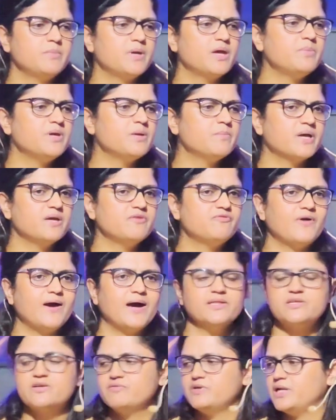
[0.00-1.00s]
Maybe my
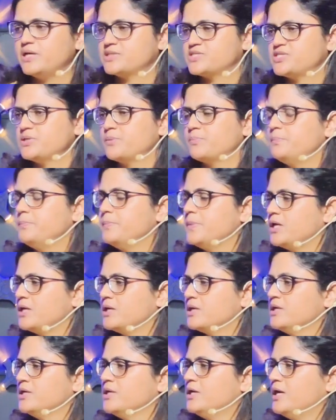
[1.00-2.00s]
father will accept
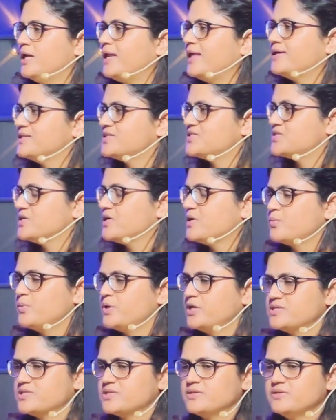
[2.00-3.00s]
me like a
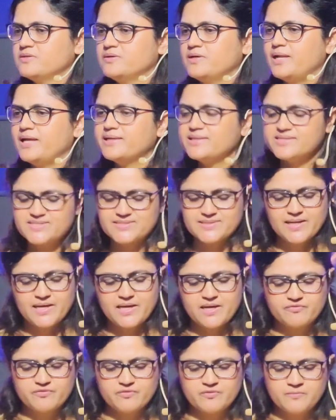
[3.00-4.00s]
servant, like a
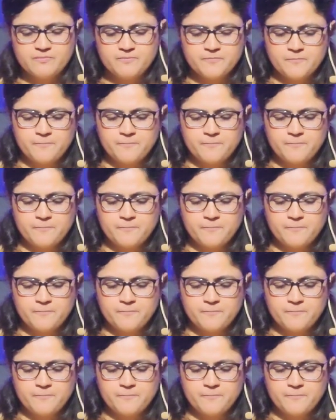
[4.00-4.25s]
slave.